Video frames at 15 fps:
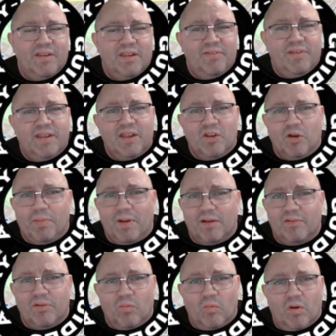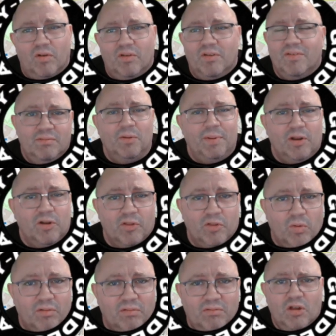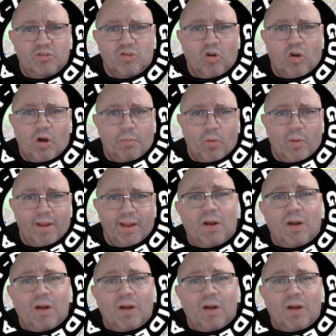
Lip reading: if you get knocked back from one, there'll be another one a short hop away.